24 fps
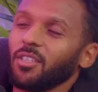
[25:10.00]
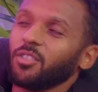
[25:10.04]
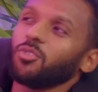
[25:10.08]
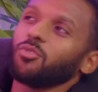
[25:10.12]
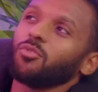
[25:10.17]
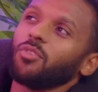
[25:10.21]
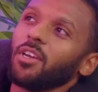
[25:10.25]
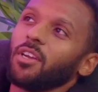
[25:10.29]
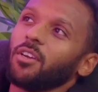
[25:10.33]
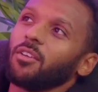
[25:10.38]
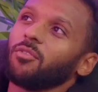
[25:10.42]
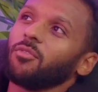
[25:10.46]

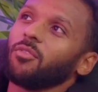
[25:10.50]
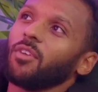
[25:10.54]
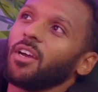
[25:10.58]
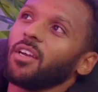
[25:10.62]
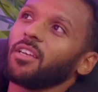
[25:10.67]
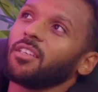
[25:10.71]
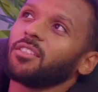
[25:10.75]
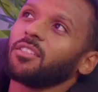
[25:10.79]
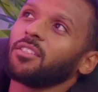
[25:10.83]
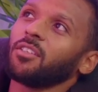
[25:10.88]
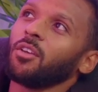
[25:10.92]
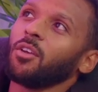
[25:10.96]
great
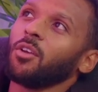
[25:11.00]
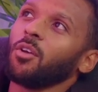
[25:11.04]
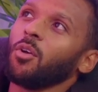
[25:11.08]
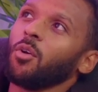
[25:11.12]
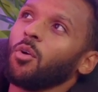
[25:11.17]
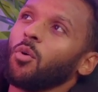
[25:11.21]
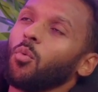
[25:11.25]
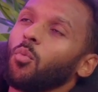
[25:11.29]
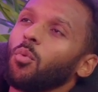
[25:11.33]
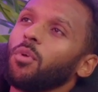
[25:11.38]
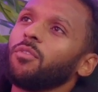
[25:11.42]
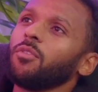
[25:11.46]
advice.
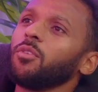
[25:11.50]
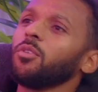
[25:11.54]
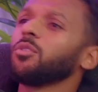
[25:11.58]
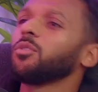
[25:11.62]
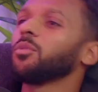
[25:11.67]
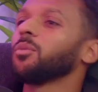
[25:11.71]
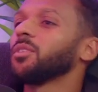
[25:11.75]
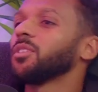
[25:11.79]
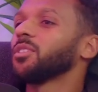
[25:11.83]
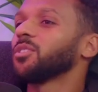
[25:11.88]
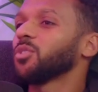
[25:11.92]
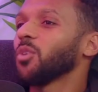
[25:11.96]
With you
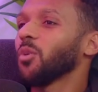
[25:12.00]
doing so